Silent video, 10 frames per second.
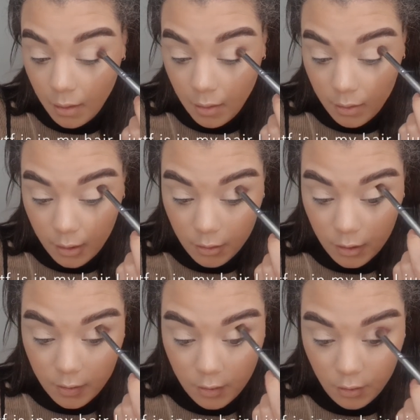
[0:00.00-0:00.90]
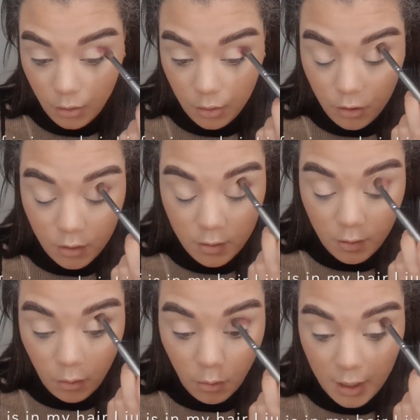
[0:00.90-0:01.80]
So just as
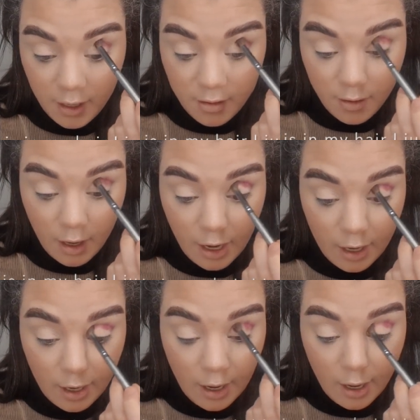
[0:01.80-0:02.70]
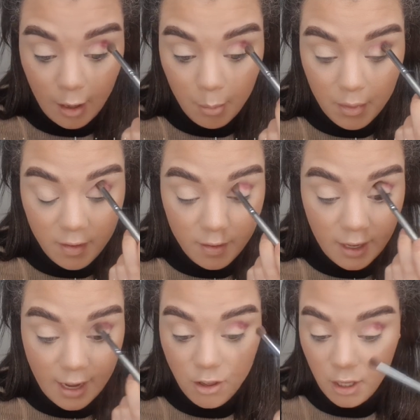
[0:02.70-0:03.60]
always, I am
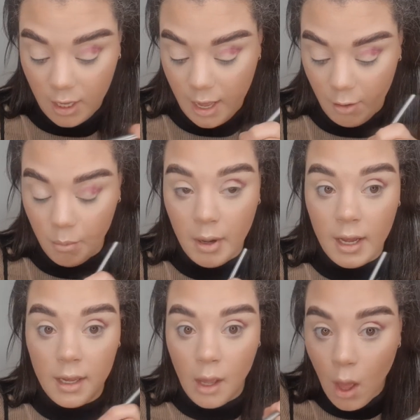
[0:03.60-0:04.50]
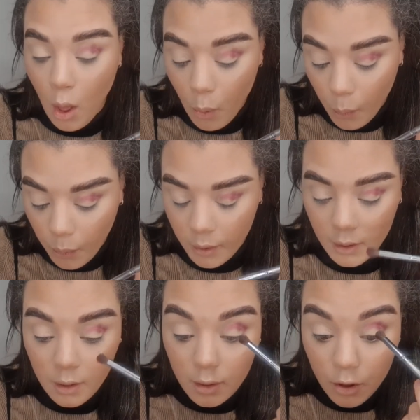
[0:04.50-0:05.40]
sketching out my
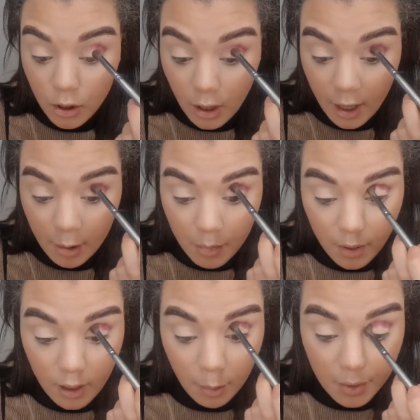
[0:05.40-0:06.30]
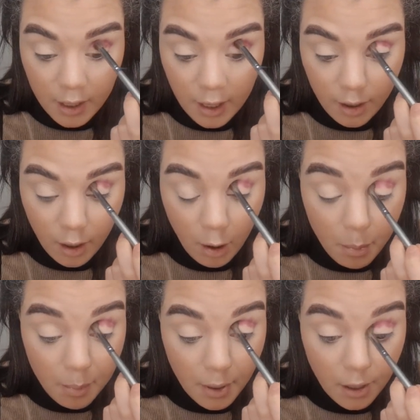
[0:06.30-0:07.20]
shape, a little bit of kick up,
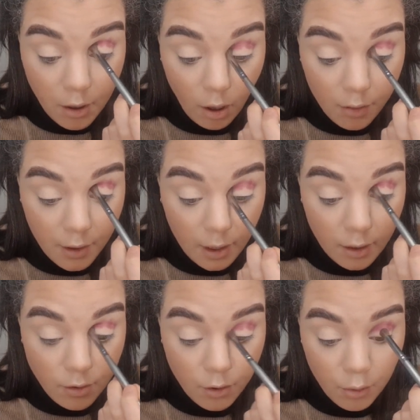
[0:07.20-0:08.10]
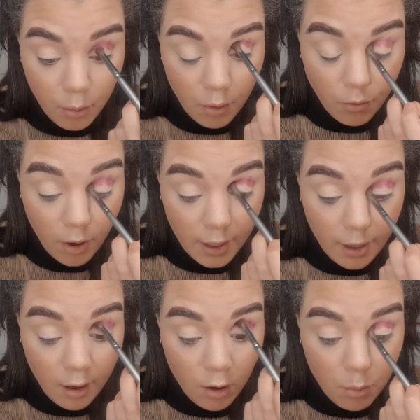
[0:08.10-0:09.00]
but nothing to write
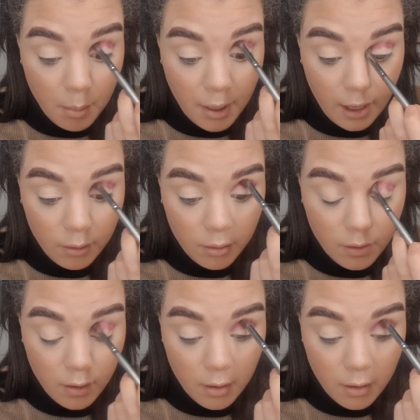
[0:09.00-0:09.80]
home about.